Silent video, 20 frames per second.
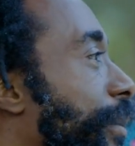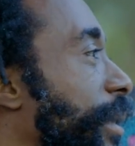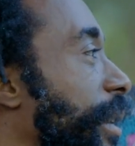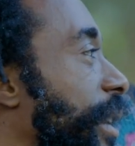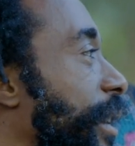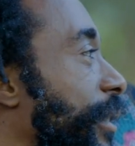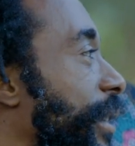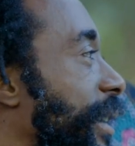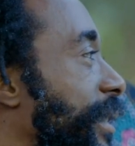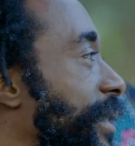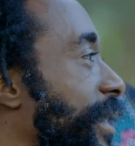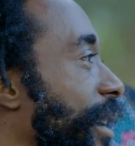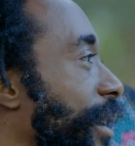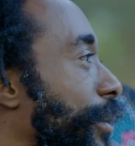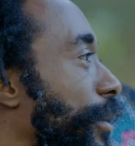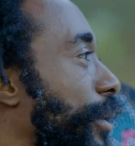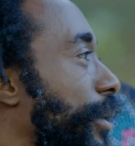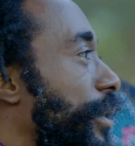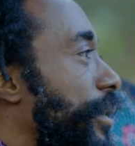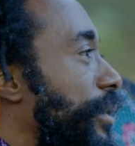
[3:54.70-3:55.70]
Emily. What are you
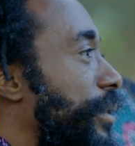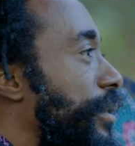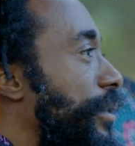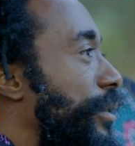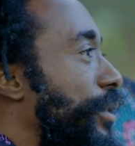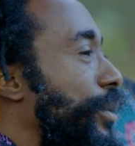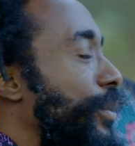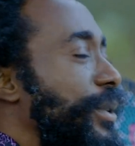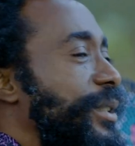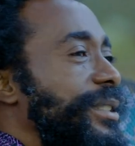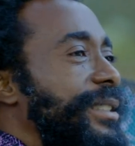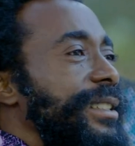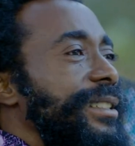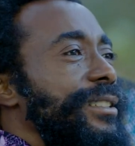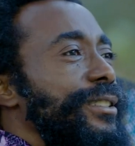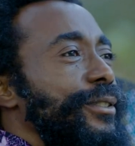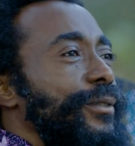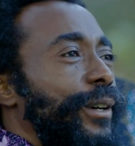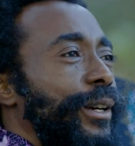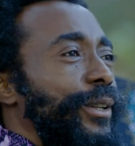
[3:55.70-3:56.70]
talking about? How much
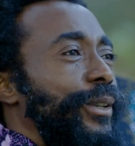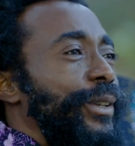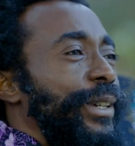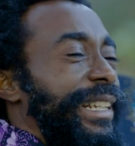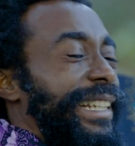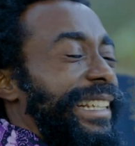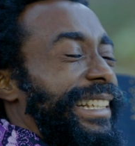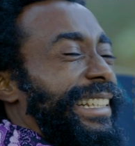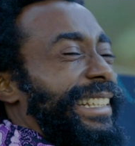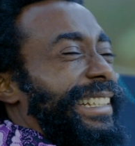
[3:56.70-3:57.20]
things you are doing?